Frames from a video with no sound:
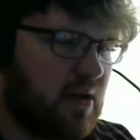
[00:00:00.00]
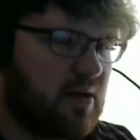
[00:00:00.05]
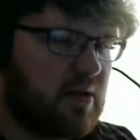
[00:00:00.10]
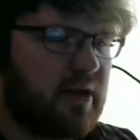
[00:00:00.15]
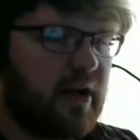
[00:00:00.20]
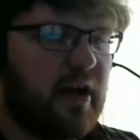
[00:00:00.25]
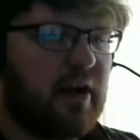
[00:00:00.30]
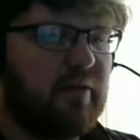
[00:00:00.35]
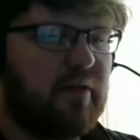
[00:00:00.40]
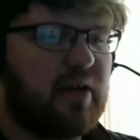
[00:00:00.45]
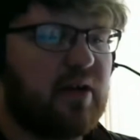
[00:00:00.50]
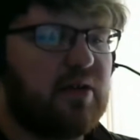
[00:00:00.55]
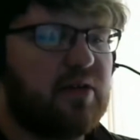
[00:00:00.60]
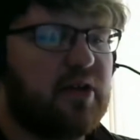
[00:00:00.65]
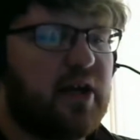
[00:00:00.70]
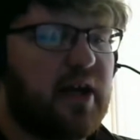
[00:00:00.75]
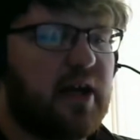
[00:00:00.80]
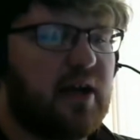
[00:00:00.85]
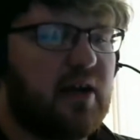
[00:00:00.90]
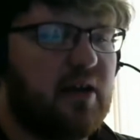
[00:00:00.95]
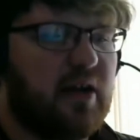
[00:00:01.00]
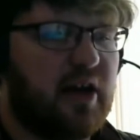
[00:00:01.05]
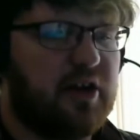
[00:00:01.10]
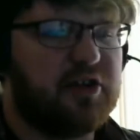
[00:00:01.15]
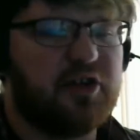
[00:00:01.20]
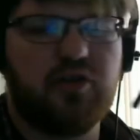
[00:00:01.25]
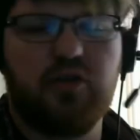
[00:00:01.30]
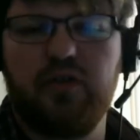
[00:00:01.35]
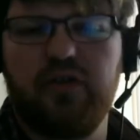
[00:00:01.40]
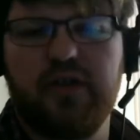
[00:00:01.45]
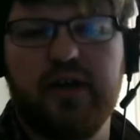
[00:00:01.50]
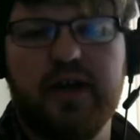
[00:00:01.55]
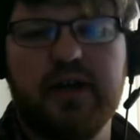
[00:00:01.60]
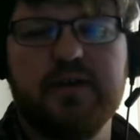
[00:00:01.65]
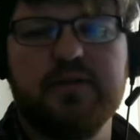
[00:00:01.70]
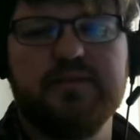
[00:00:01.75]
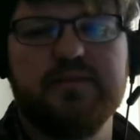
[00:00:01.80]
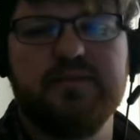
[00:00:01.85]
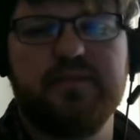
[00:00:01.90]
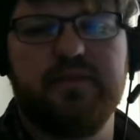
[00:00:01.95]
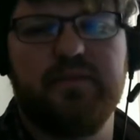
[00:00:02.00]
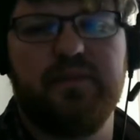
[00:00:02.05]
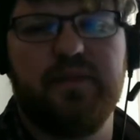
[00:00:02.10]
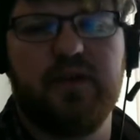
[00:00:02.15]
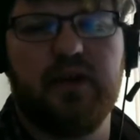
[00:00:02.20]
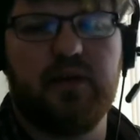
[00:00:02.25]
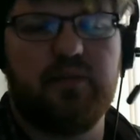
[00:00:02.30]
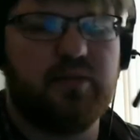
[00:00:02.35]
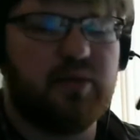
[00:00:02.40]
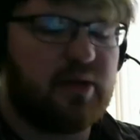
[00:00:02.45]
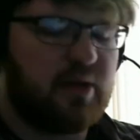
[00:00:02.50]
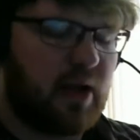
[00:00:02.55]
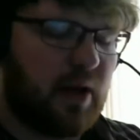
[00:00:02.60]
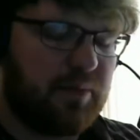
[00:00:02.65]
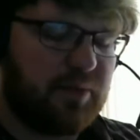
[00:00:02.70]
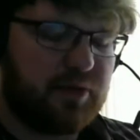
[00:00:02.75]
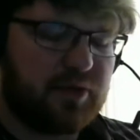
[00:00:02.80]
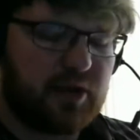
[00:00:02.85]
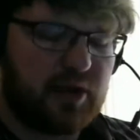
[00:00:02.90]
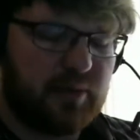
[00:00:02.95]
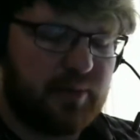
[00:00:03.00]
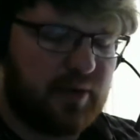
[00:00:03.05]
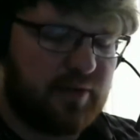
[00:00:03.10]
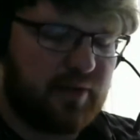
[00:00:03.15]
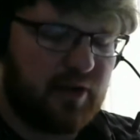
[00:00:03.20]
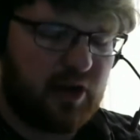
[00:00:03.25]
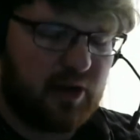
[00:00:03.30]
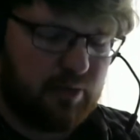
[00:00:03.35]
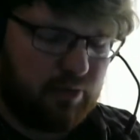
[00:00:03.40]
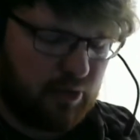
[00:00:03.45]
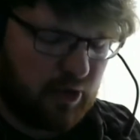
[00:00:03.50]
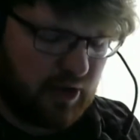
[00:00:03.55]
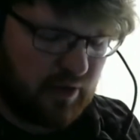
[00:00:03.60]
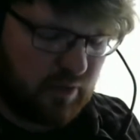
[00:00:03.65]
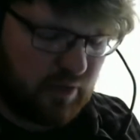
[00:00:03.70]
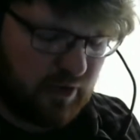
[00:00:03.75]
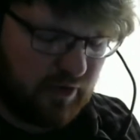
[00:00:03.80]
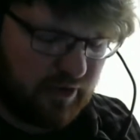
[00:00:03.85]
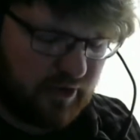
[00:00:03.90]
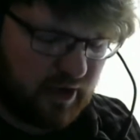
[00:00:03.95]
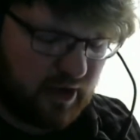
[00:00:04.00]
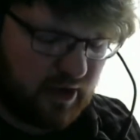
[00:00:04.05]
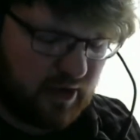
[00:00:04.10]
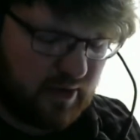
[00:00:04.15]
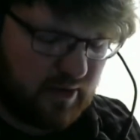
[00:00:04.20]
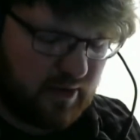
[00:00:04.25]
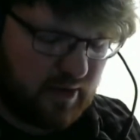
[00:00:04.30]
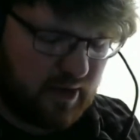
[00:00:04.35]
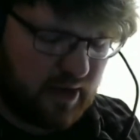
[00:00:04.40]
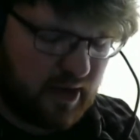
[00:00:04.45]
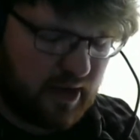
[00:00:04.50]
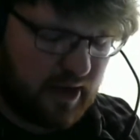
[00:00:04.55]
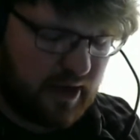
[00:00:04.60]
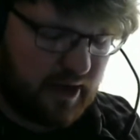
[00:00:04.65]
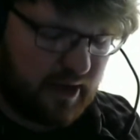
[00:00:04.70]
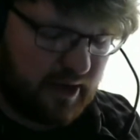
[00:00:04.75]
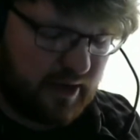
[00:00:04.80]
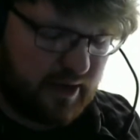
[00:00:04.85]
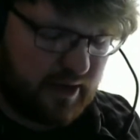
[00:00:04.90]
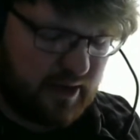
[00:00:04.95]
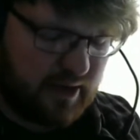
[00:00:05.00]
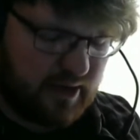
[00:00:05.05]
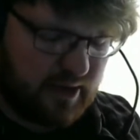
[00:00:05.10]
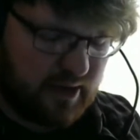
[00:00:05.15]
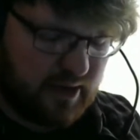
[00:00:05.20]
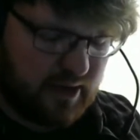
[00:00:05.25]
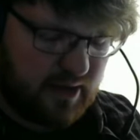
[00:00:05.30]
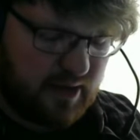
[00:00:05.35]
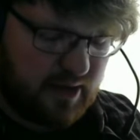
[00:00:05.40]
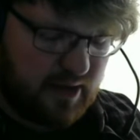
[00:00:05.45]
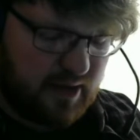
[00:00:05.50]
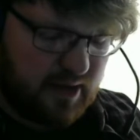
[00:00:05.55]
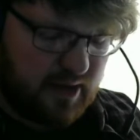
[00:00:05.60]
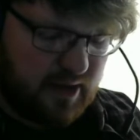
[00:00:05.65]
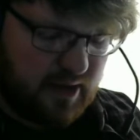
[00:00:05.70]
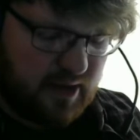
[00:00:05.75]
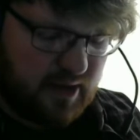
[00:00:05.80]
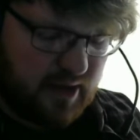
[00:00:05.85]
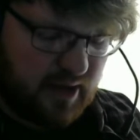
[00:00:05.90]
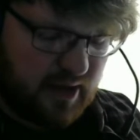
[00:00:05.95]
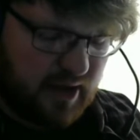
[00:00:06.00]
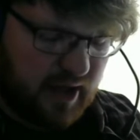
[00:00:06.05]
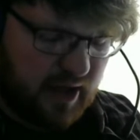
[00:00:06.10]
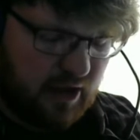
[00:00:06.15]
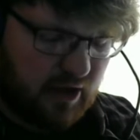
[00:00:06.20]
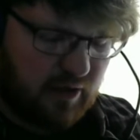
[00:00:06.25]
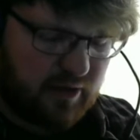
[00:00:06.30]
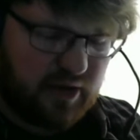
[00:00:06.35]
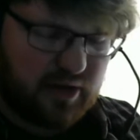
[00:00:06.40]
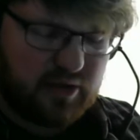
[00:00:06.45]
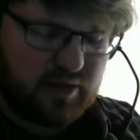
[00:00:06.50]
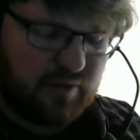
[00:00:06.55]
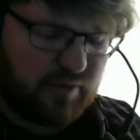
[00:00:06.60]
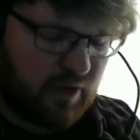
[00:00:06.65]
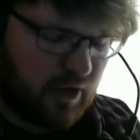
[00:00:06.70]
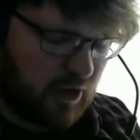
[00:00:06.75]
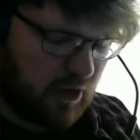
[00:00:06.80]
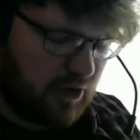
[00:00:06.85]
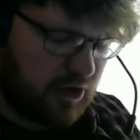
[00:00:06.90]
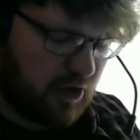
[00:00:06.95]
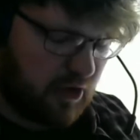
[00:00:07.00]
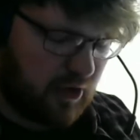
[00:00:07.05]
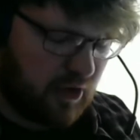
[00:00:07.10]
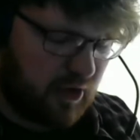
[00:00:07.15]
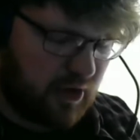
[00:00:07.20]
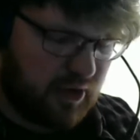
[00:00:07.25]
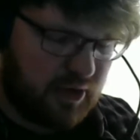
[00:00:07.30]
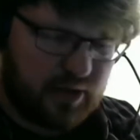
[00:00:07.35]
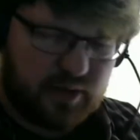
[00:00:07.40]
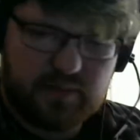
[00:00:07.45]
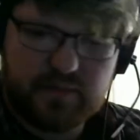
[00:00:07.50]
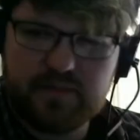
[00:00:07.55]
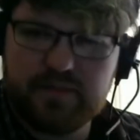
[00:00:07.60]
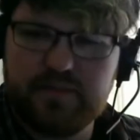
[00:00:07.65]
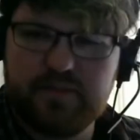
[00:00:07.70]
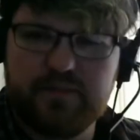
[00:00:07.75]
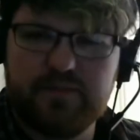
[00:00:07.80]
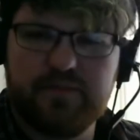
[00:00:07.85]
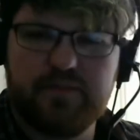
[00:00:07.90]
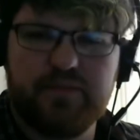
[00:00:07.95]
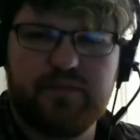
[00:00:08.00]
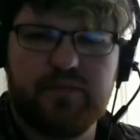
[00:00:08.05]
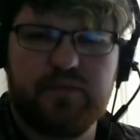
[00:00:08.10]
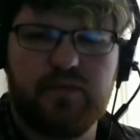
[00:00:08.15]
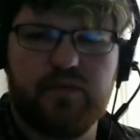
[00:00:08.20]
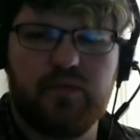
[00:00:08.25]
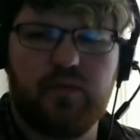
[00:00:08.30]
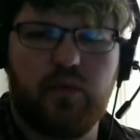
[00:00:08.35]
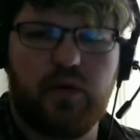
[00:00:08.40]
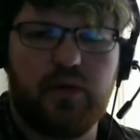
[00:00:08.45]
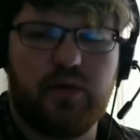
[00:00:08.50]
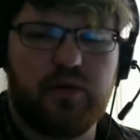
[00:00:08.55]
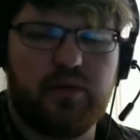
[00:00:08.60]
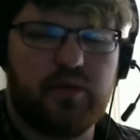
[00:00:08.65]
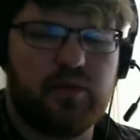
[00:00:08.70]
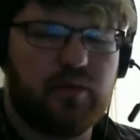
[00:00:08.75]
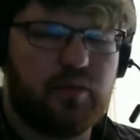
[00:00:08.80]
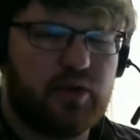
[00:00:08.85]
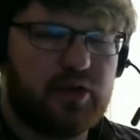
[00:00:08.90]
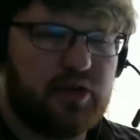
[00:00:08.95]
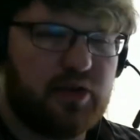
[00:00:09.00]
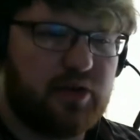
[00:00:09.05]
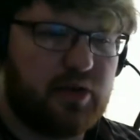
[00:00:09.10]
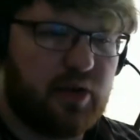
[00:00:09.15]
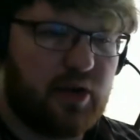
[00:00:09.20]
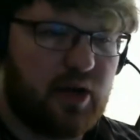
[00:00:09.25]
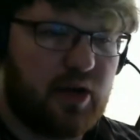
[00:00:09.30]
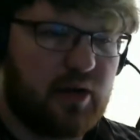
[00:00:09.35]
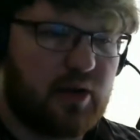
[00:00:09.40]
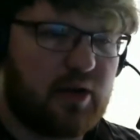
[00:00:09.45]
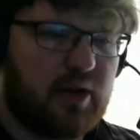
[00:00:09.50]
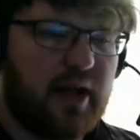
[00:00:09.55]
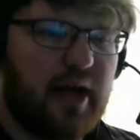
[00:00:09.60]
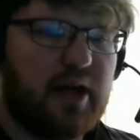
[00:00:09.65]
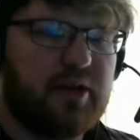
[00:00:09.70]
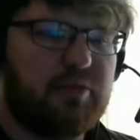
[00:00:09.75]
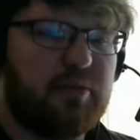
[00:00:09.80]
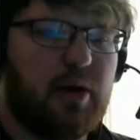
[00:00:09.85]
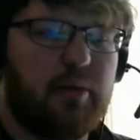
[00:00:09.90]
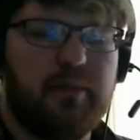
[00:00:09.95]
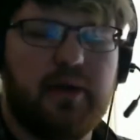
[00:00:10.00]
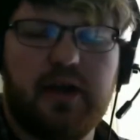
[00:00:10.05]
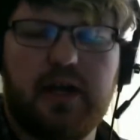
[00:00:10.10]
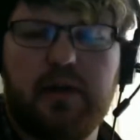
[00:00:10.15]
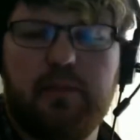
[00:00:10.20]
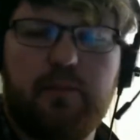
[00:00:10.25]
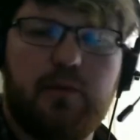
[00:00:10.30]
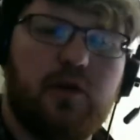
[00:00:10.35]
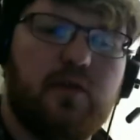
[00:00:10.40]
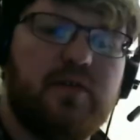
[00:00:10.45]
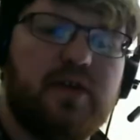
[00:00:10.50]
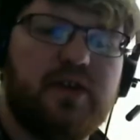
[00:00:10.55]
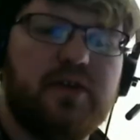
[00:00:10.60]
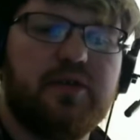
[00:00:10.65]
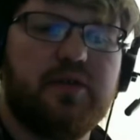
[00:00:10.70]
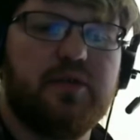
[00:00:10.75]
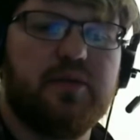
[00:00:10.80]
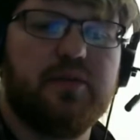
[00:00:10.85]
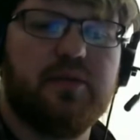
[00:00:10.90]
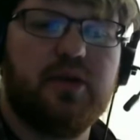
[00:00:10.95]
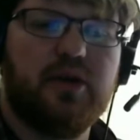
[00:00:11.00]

it's kind of like a psychological thing. I'm just going to be very brief with it. I learned this in photojournalism, which is a class about making movies,